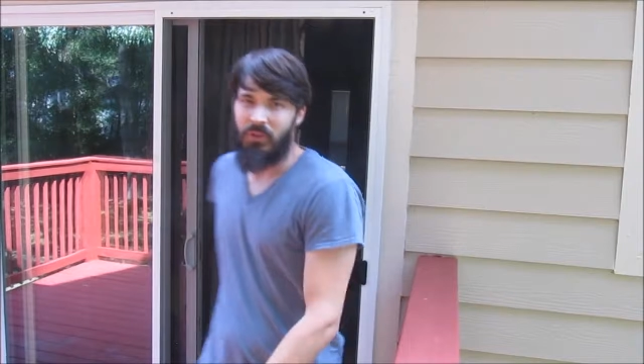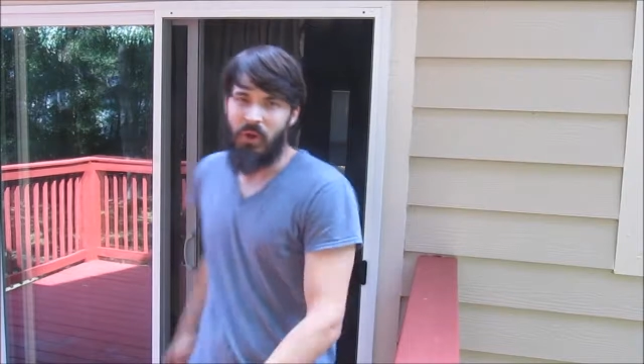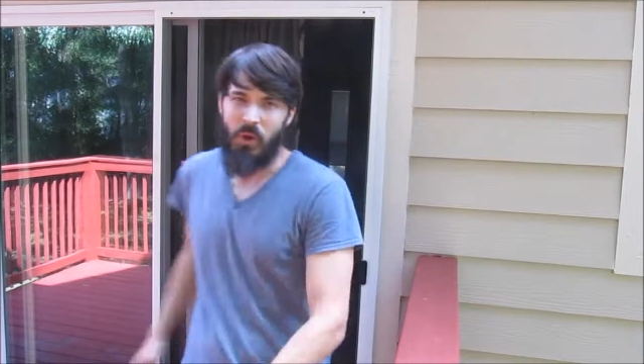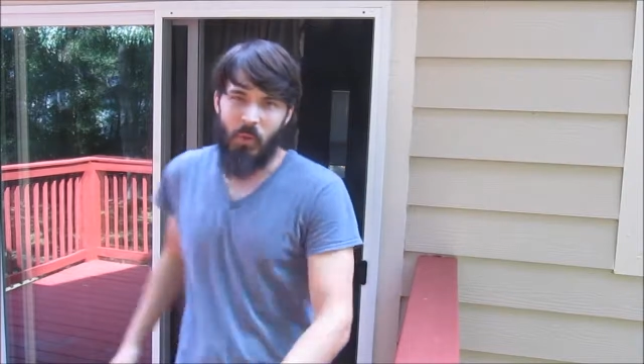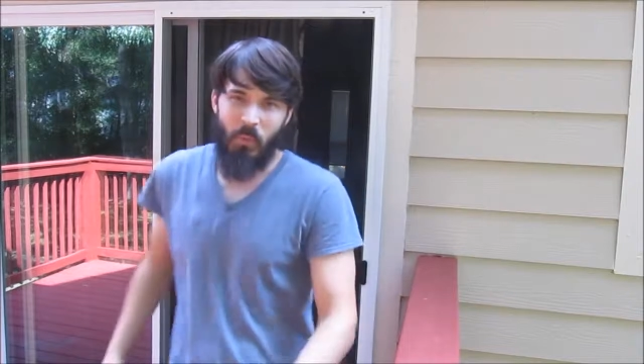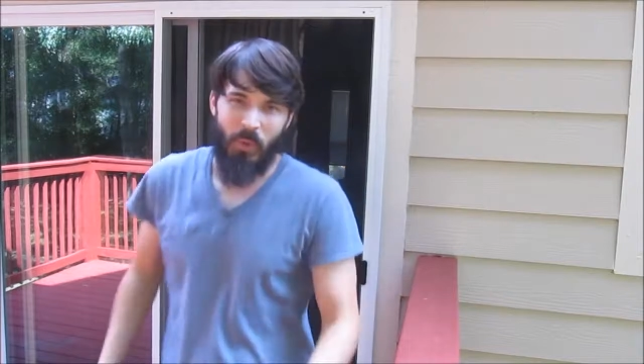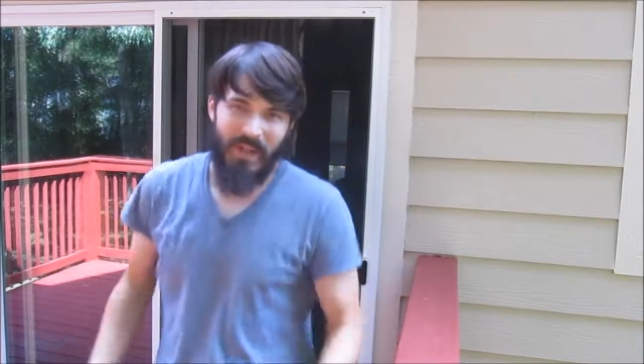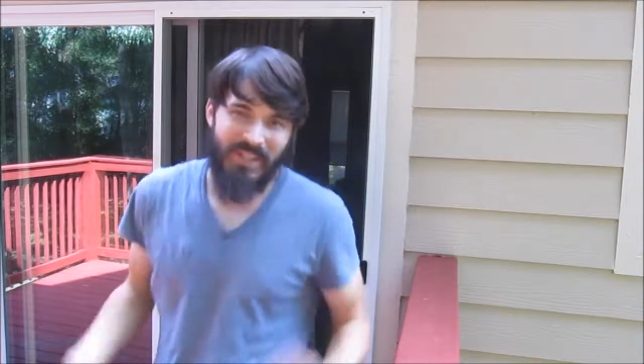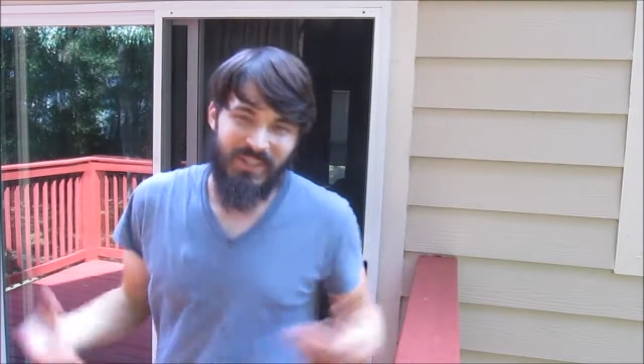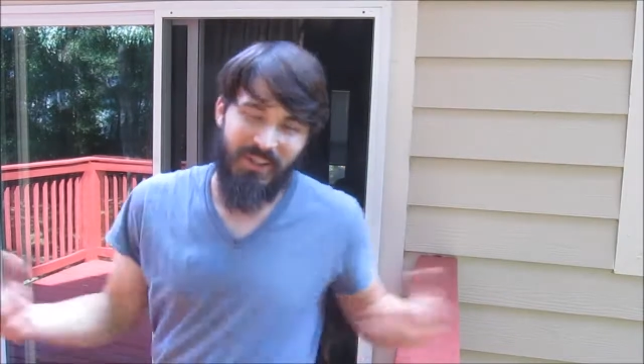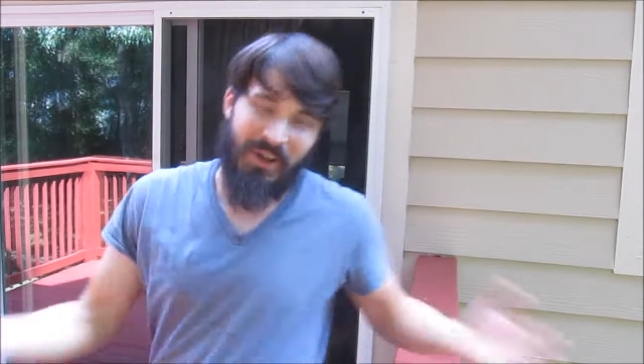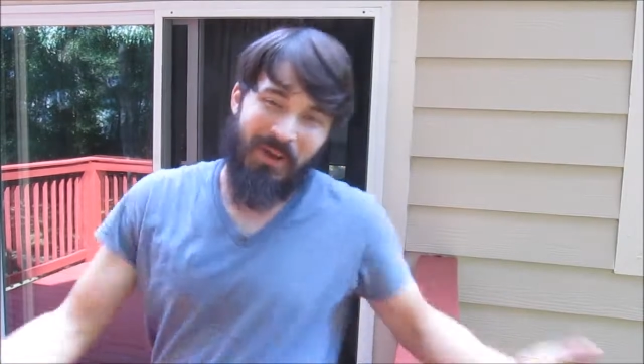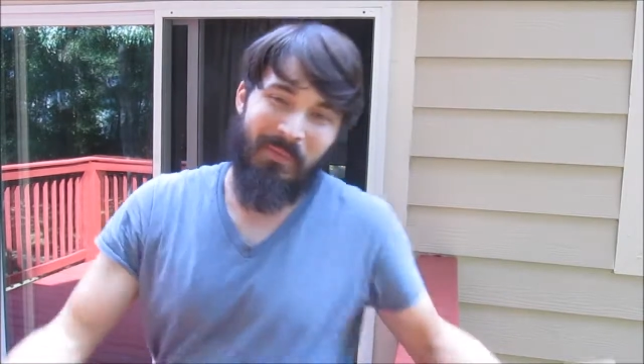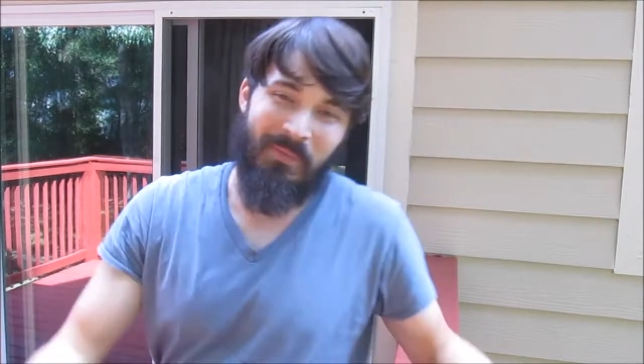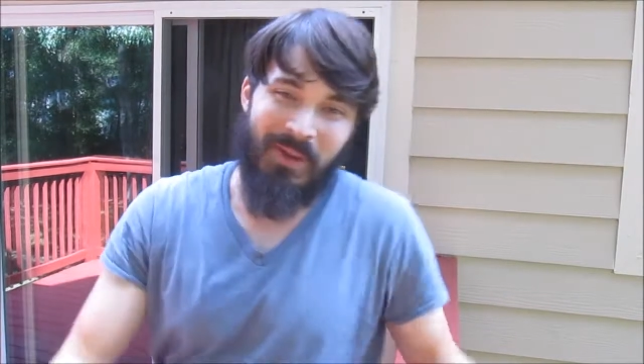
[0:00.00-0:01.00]
Yo, what's
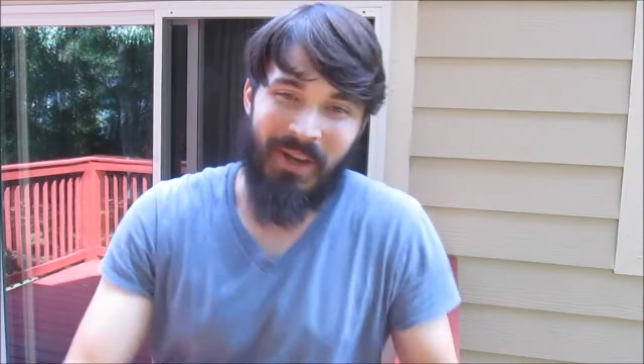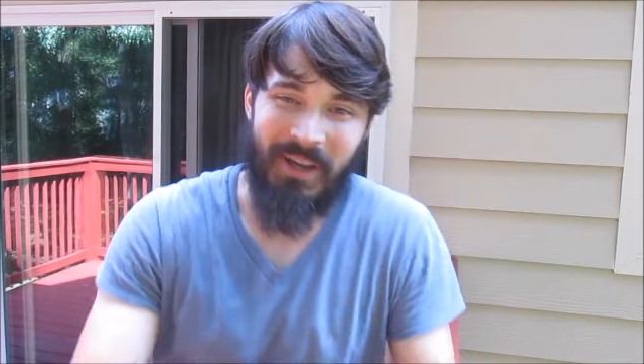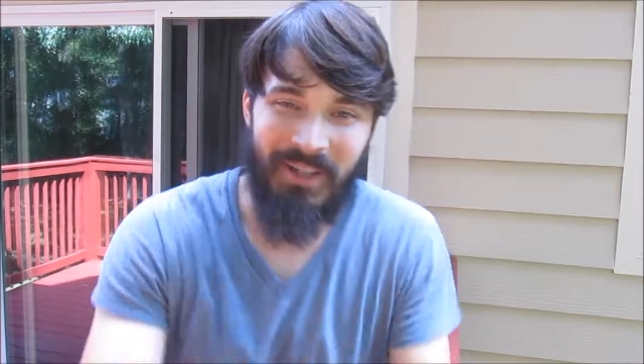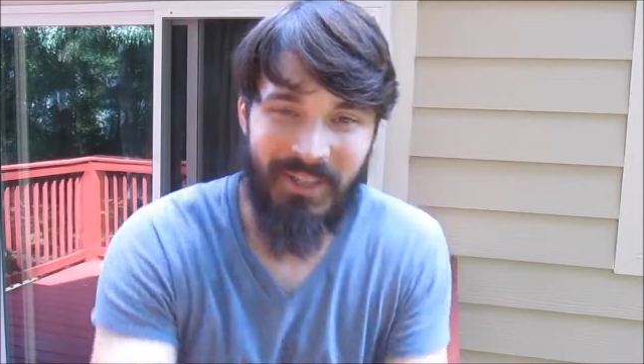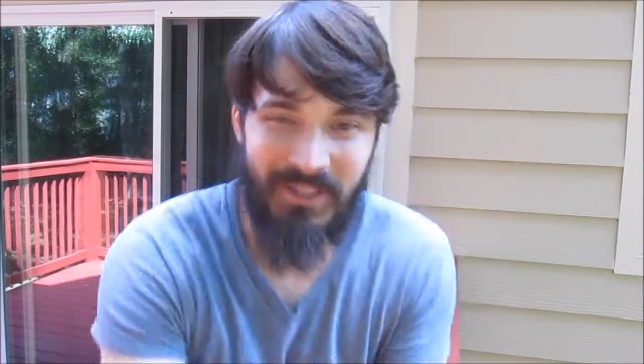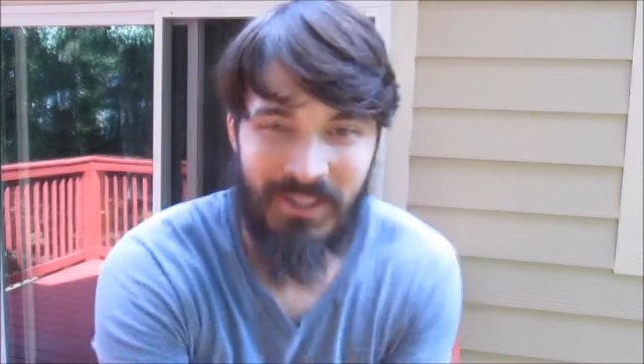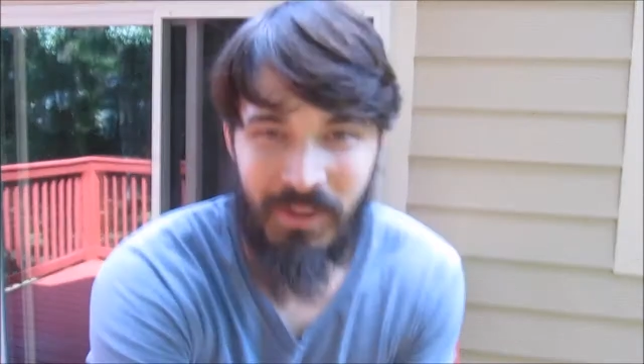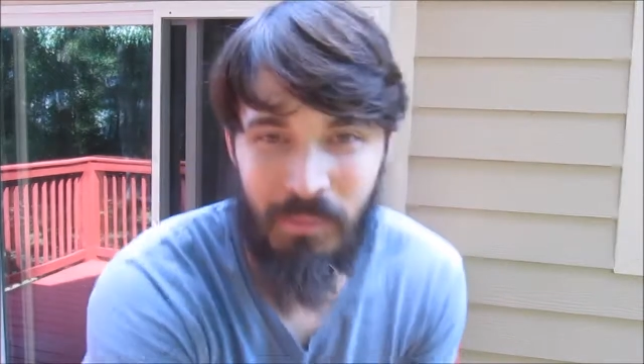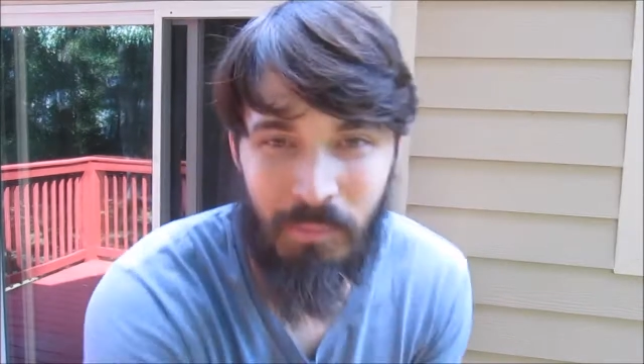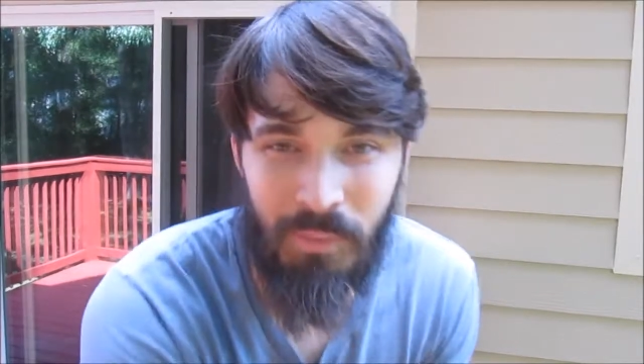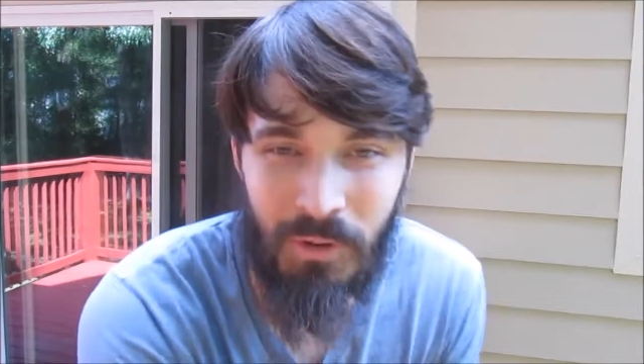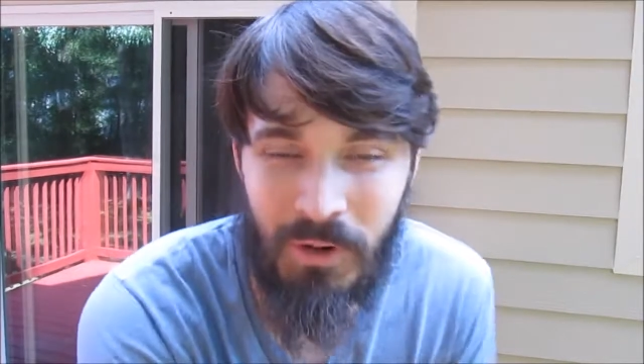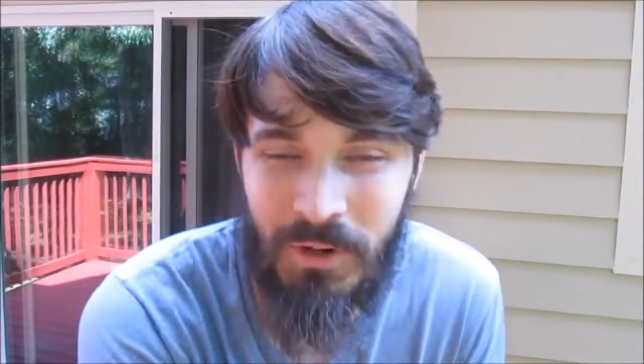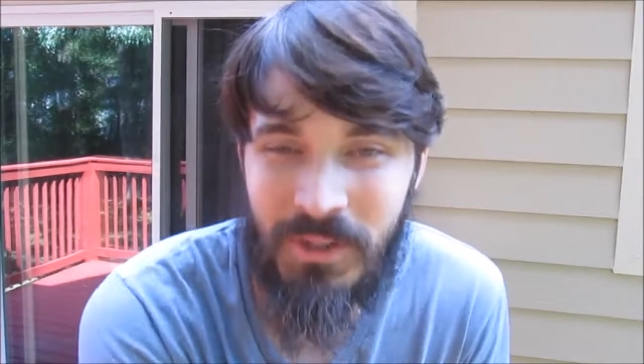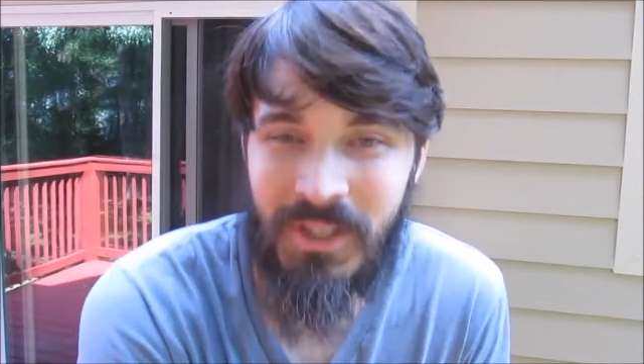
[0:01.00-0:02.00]
up guys,
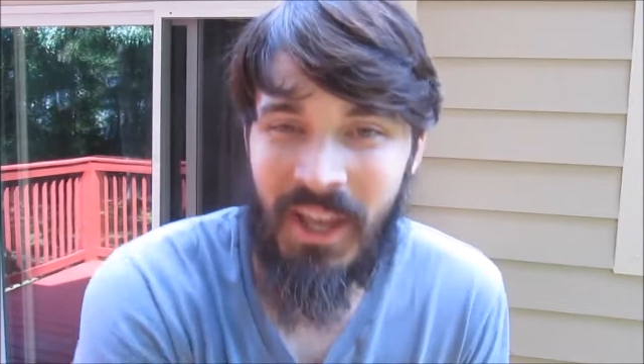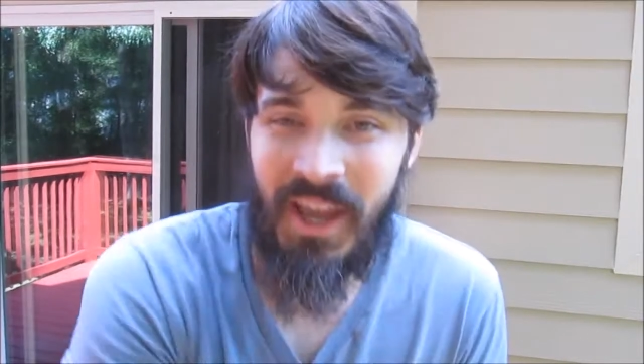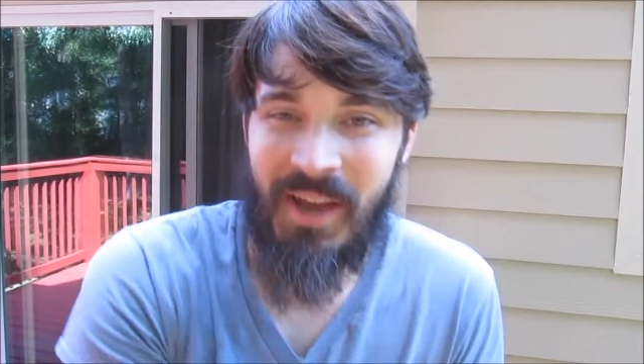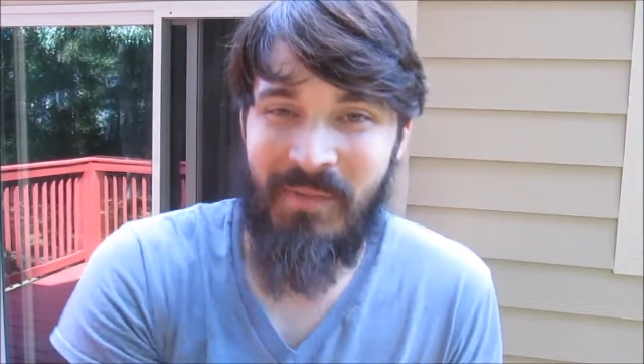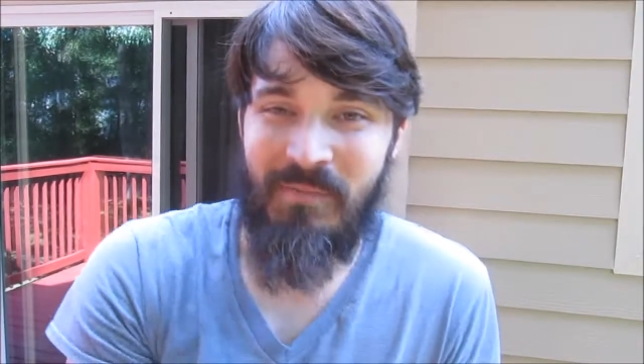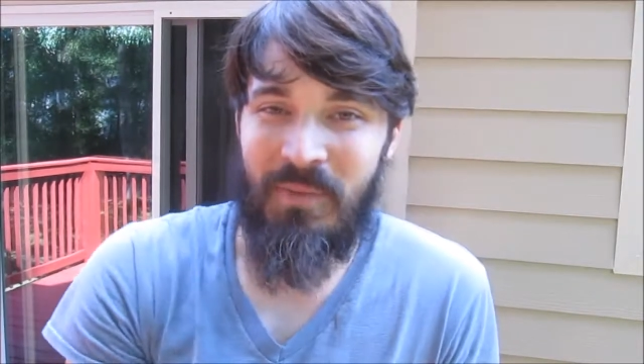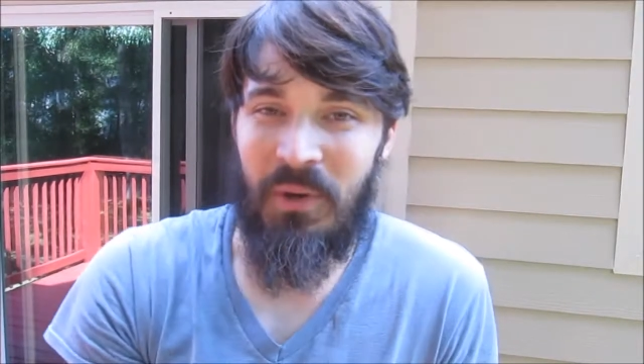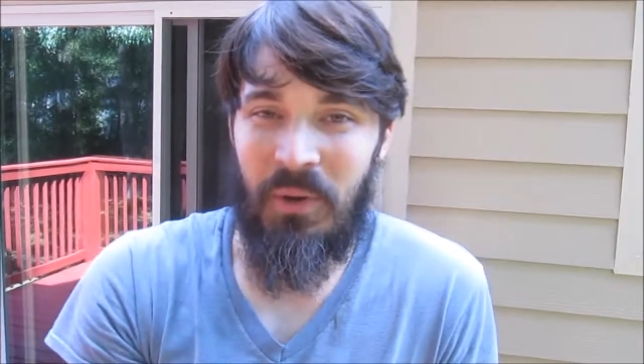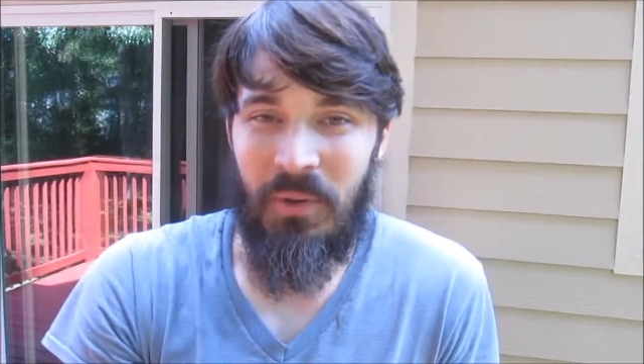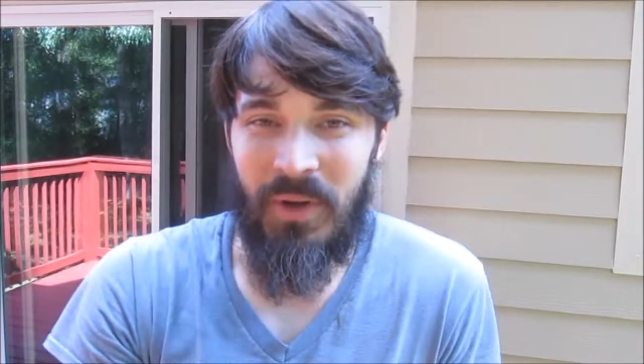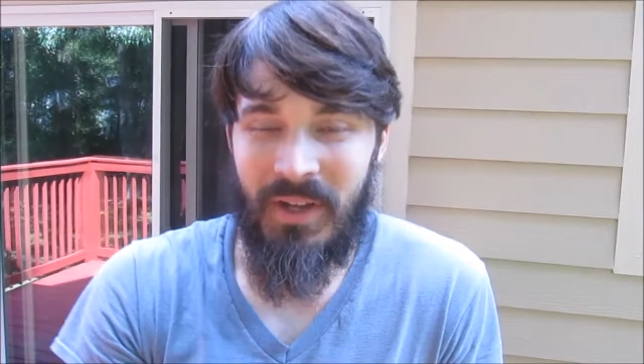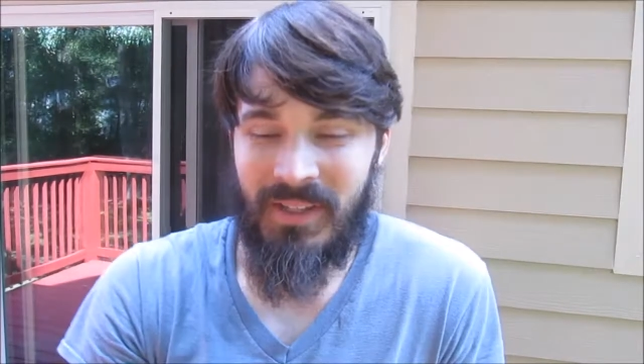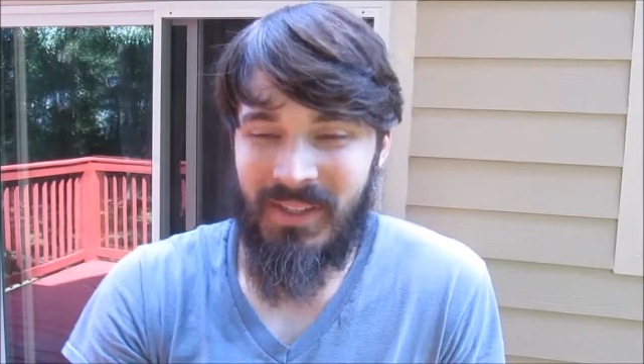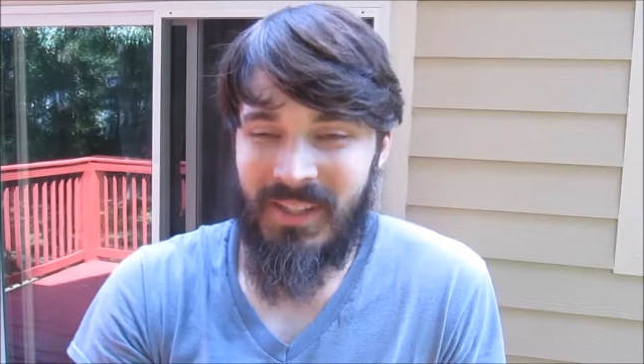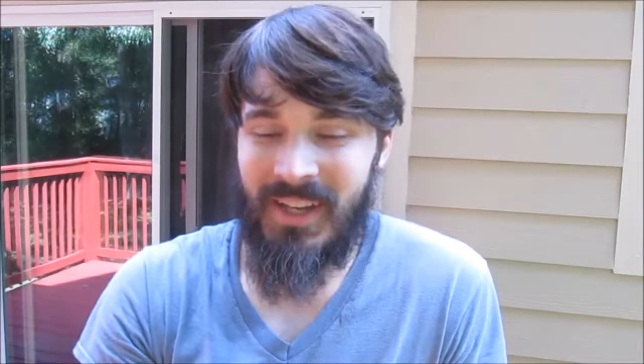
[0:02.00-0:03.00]
bros and broettes?